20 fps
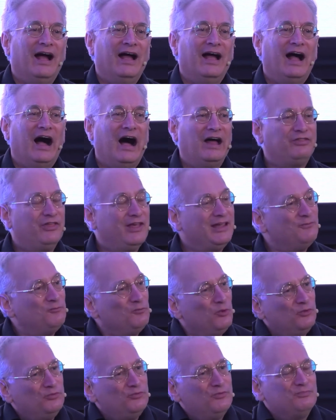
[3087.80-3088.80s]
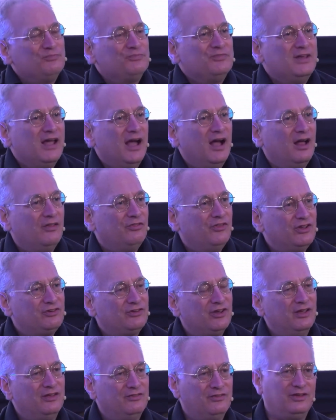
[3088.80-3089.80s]
I think,
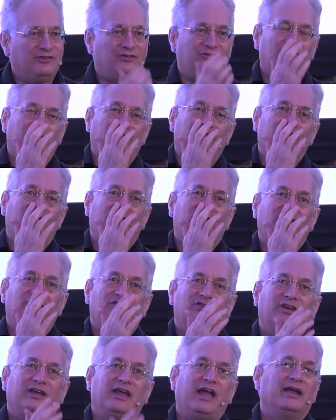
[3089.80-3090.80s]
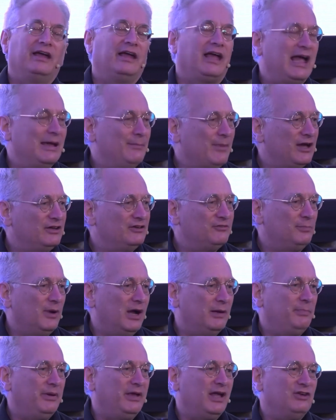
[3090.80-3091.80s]
this again came out of my
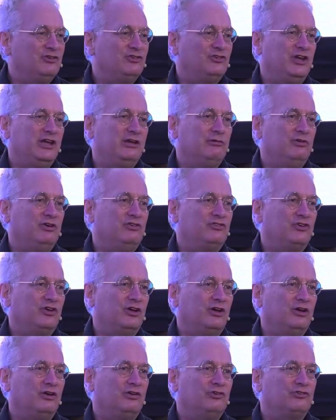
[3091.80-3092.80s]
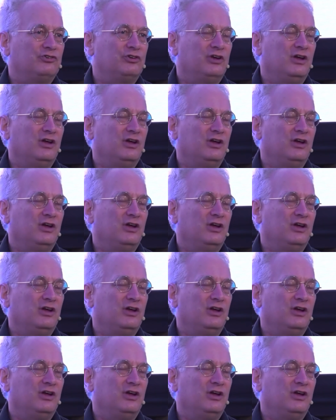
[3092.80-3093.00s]
PhD research.